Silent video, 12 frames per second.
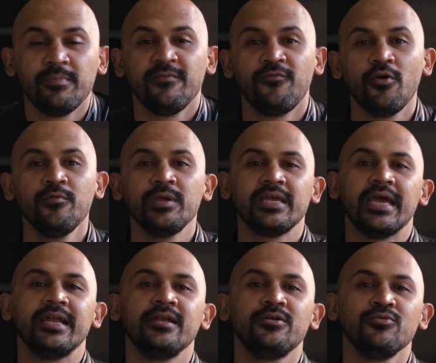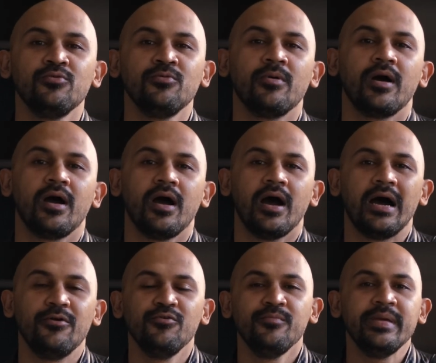before we get into
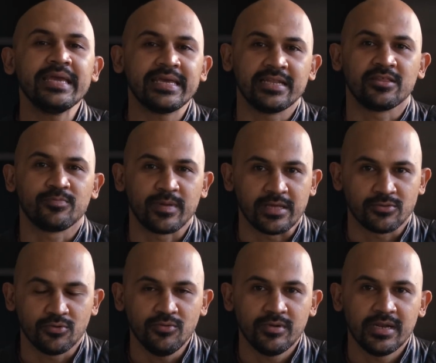how to make an espresso,